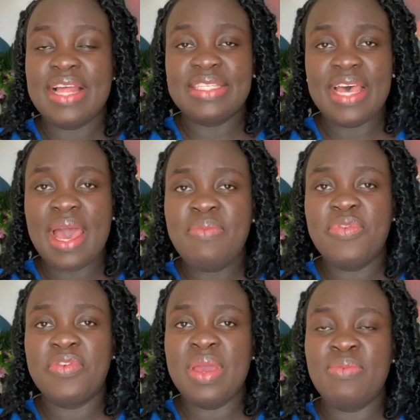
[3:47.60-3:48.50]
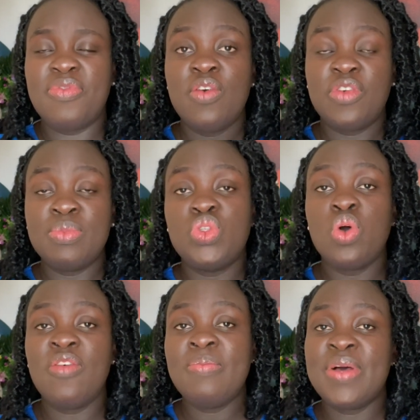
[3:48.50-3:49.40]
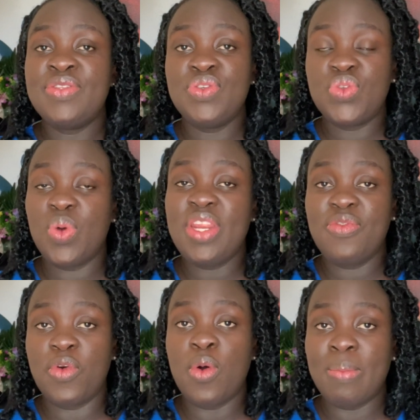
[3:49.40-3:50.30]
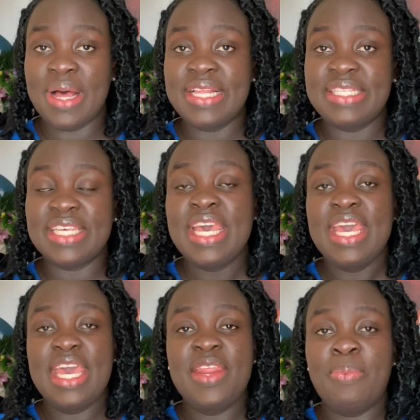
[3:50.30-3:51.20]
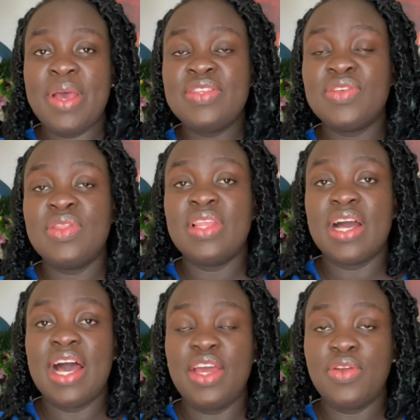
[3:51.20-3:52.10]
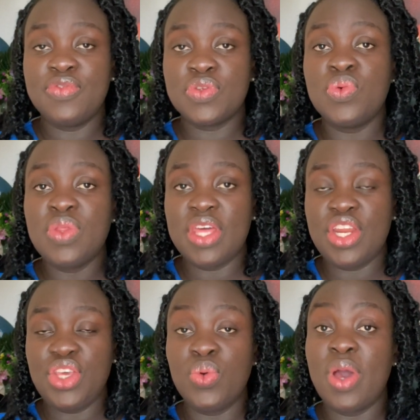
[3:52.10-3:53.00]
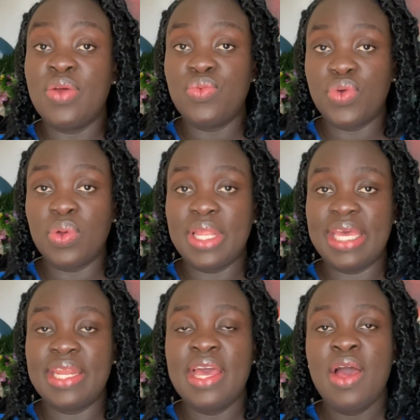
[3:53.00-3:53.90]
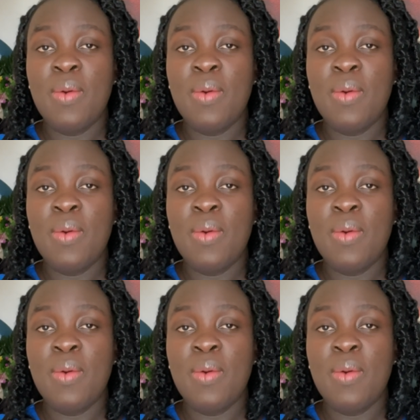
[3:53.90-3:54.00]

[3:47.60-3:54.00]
time frame from 12 months to 24 months. It depends on the kind of school that you enroll in.